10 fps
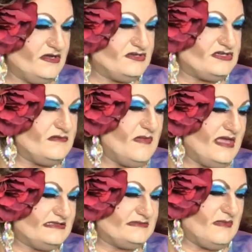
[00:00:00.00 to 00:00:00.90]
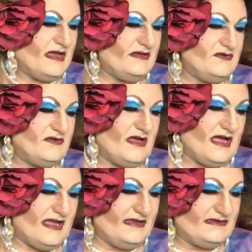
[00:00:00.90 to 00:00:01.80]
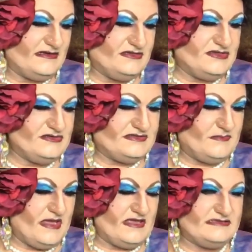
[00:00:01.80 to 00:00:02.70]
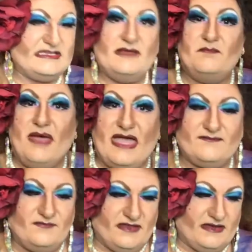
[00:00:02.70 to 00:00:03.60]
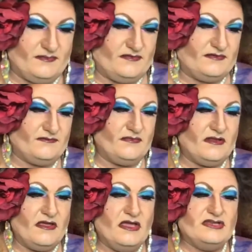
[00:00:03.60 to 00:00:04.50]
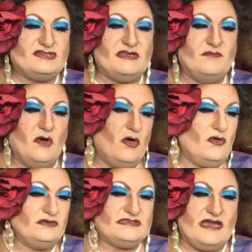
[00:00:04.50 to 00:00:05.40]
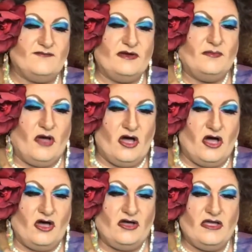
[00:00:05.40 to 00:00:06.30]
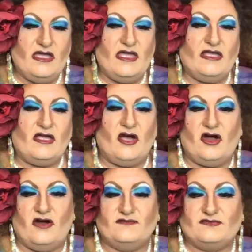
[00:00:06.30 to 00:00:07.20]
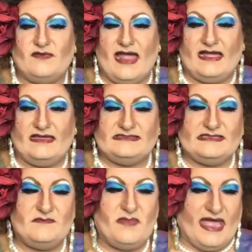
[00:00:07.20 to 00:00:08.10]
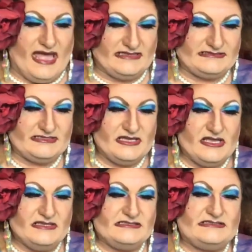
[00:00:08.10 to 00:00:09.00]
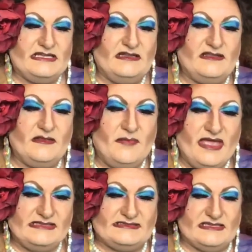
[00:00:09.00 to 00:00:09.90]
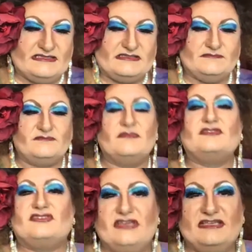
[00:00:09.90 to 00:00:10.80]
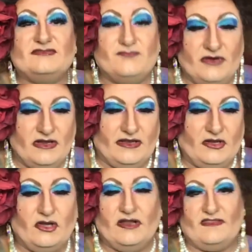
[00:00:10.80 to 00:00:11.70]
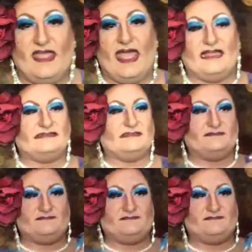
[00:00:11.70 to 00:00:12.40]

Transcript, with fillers: She makes my new kite do spins and backflips. She molds every ball and carves rackets and bats, stealing the bases She's really good at that.